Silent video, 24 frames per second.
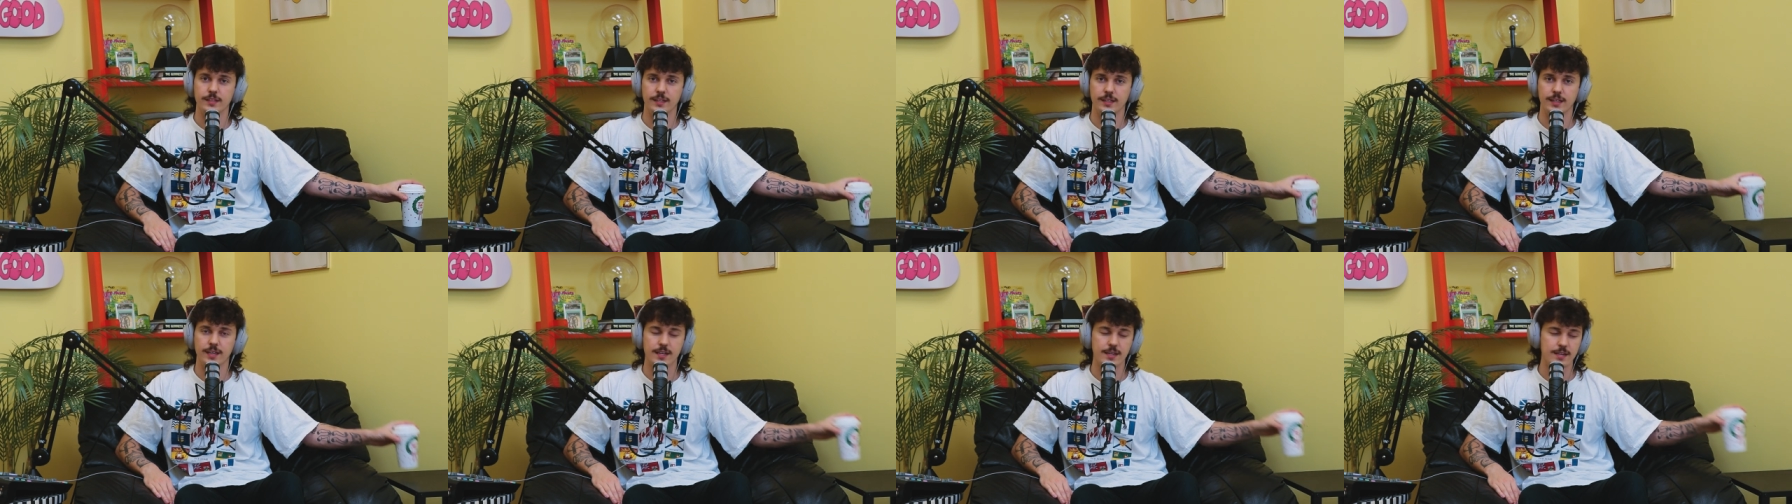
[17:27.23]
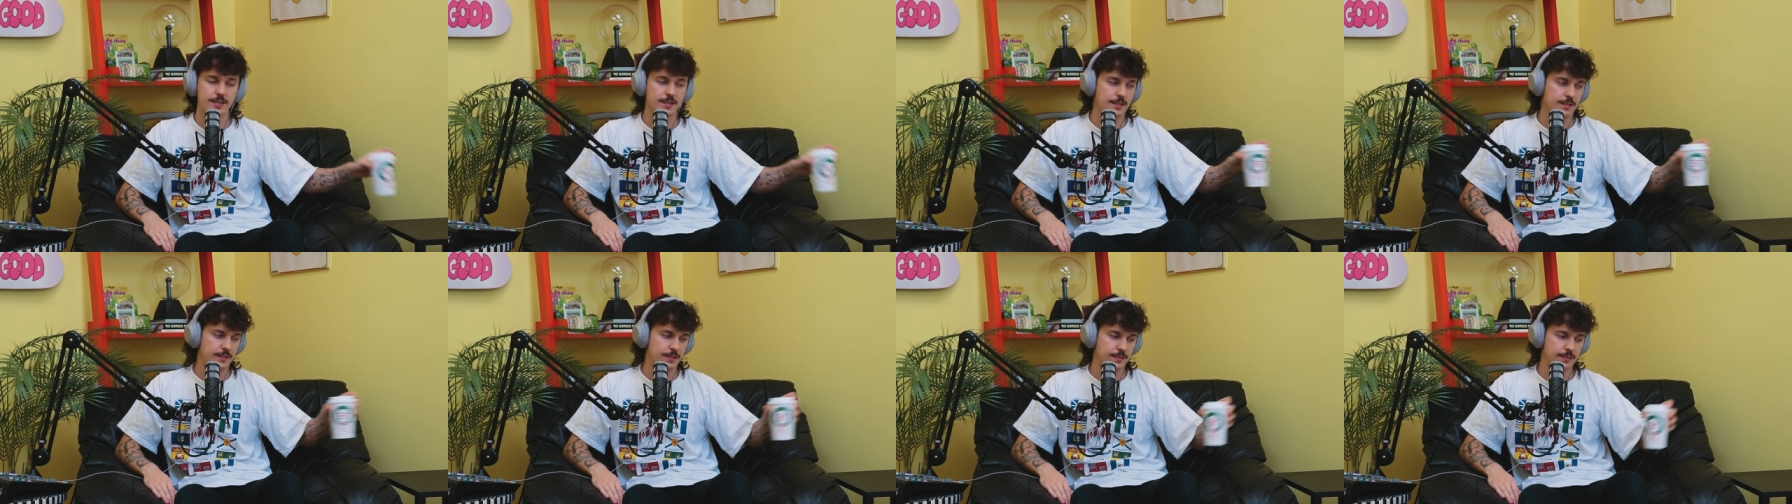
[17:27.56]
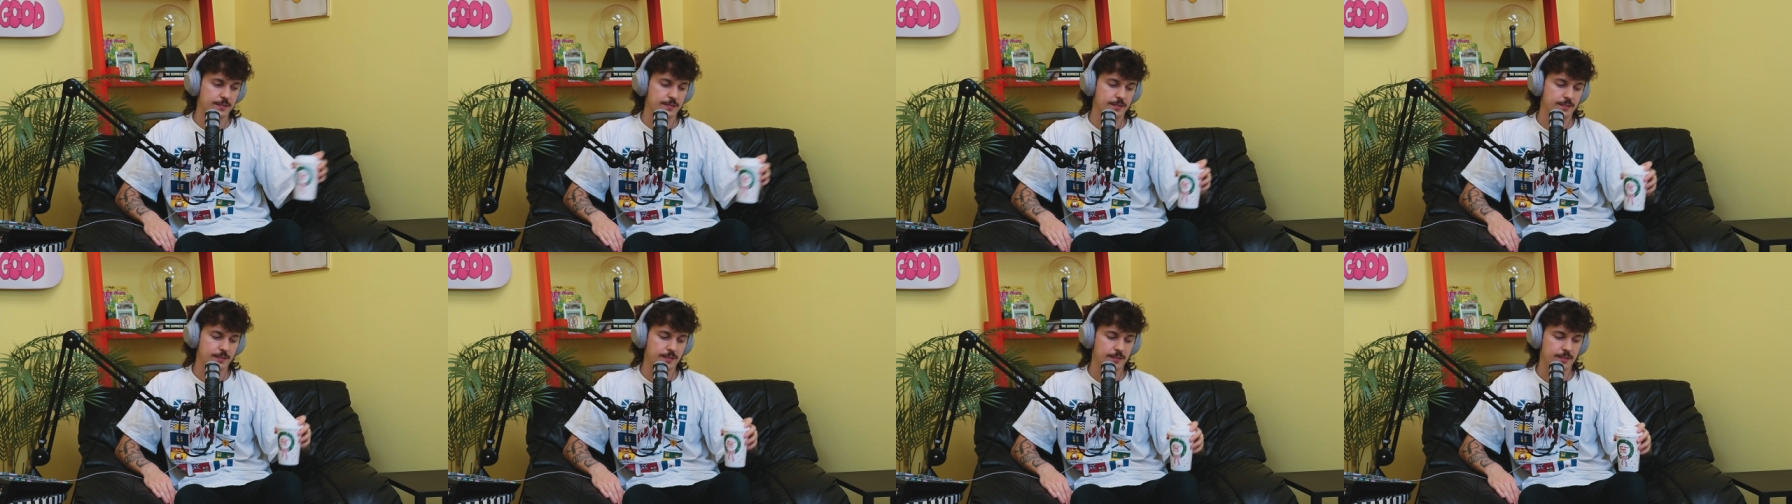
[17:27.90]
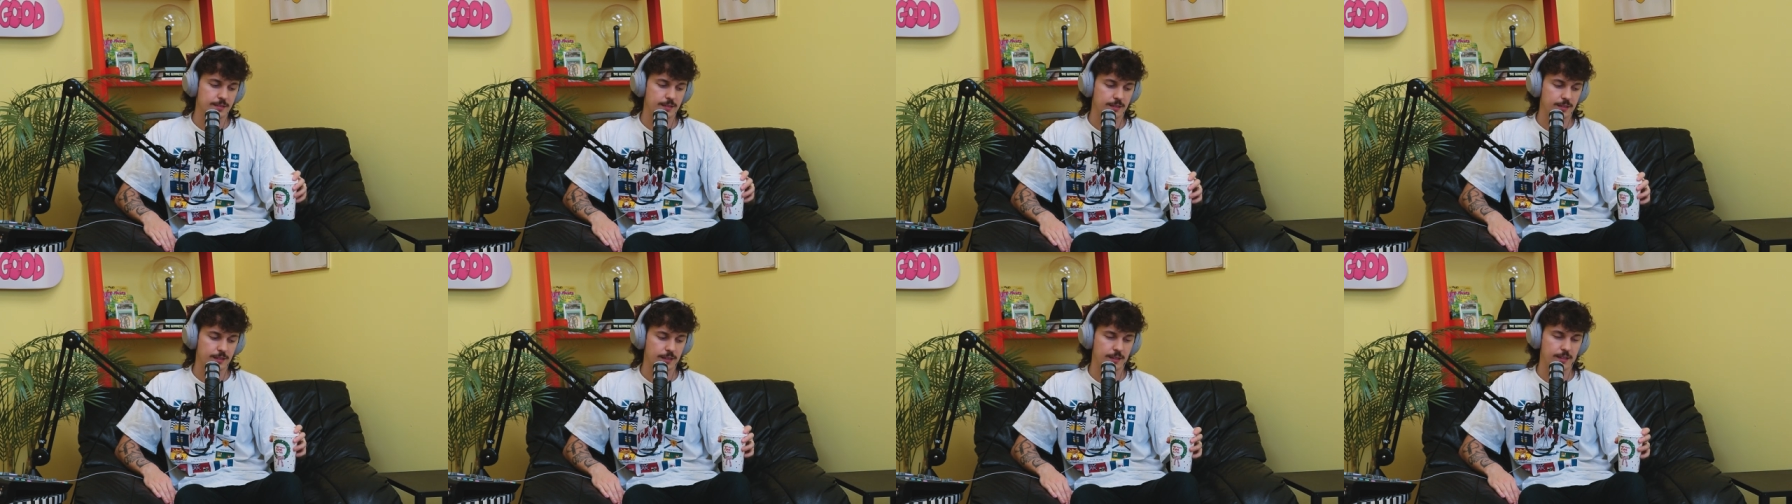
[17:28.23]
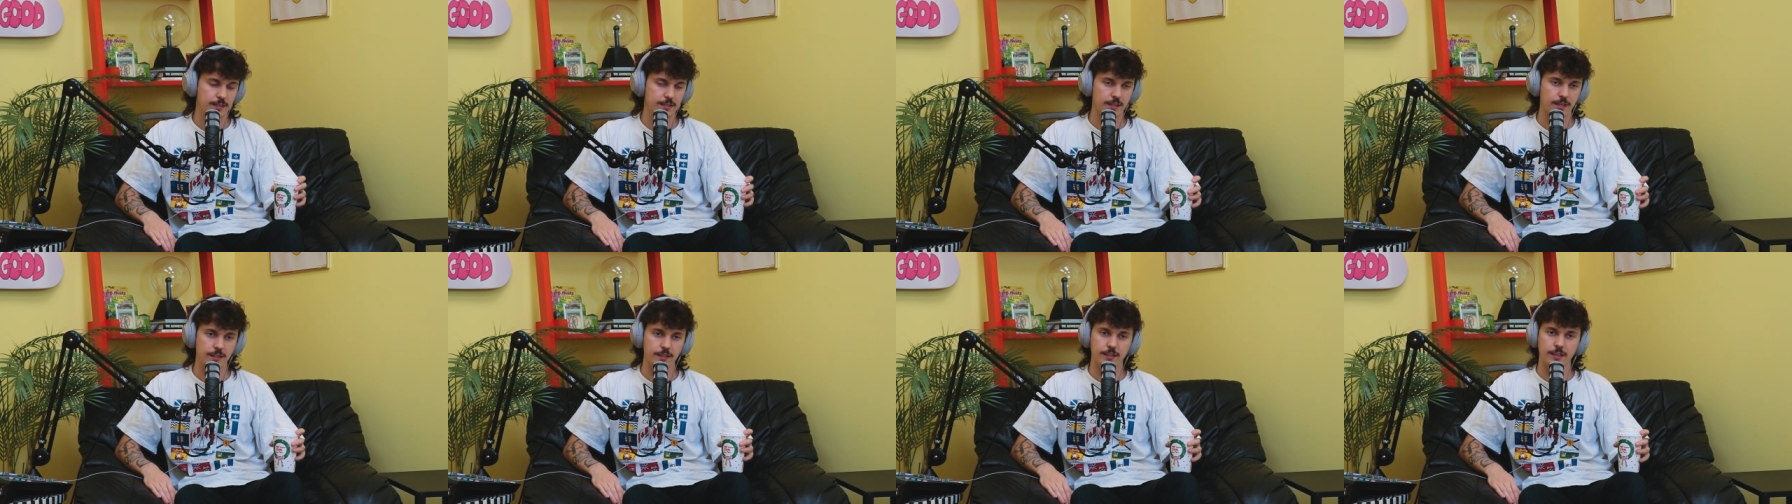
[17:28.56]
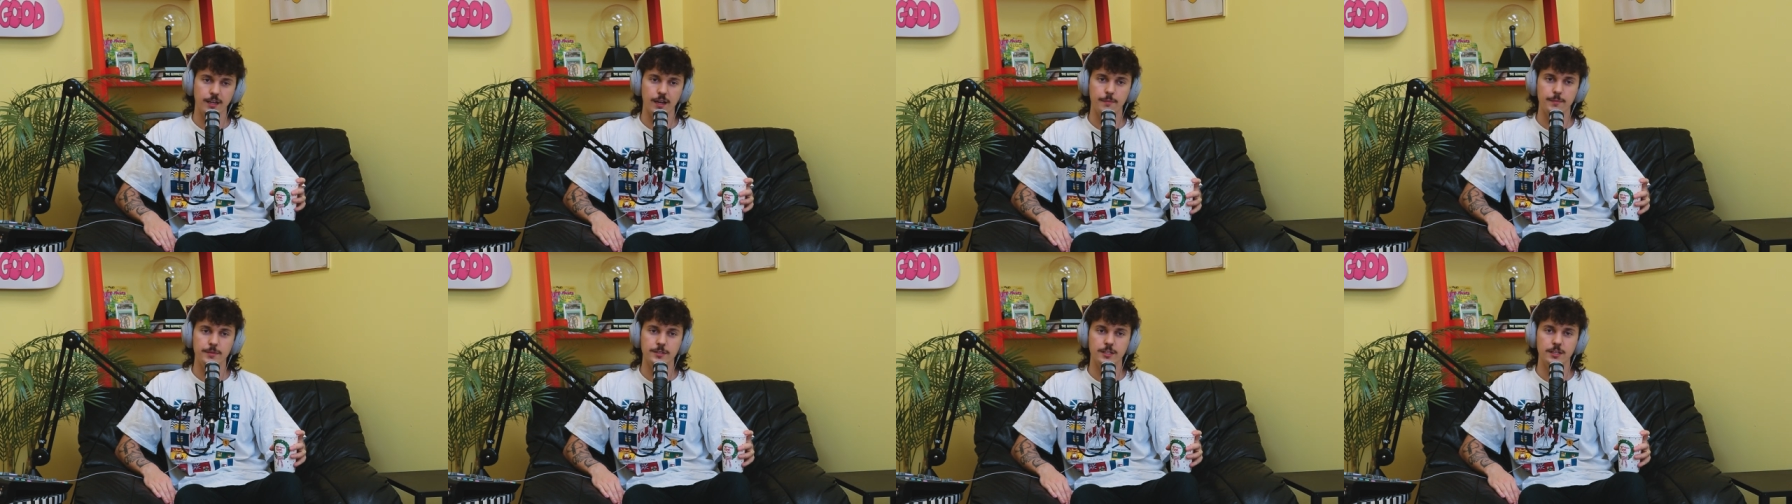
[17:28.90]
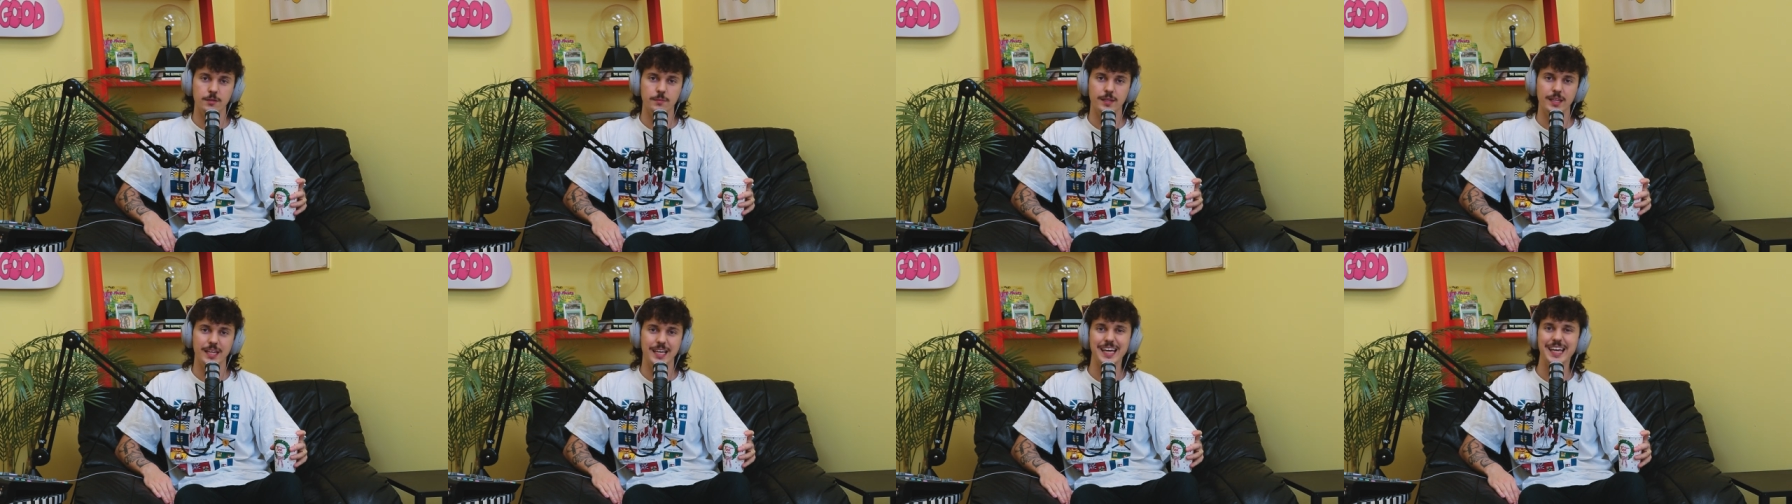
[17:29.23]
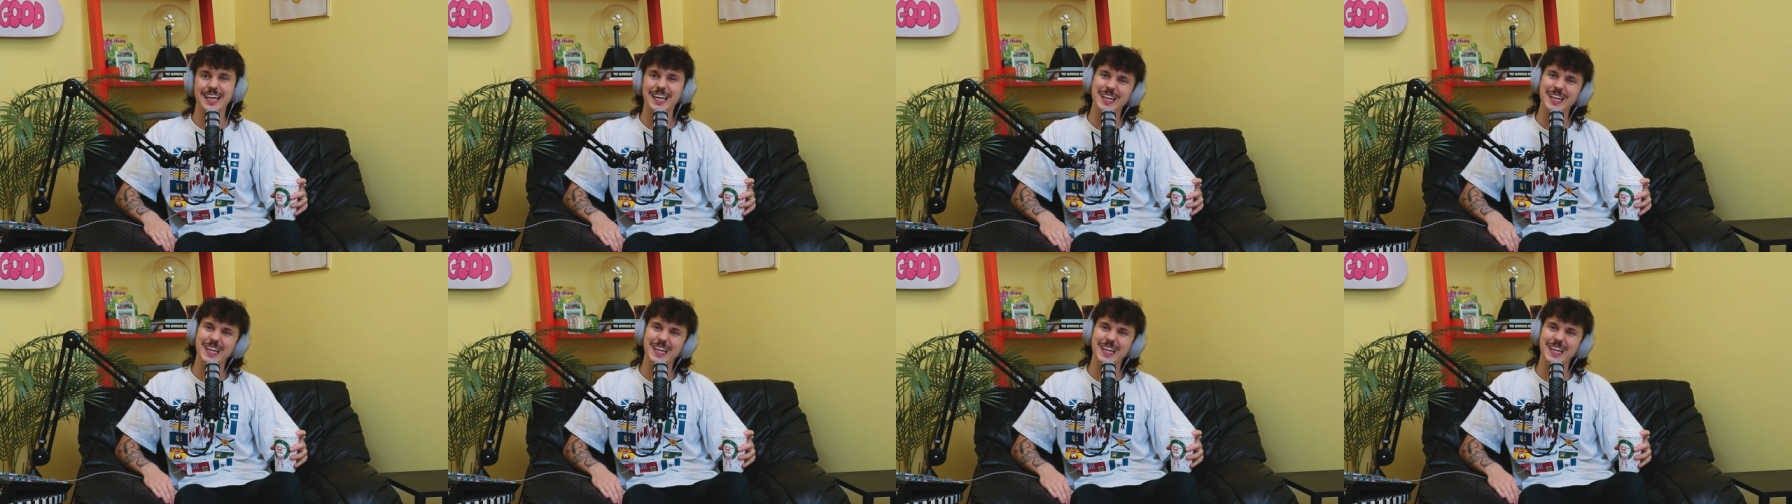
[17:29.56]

okay? Because all the comments are going to be like,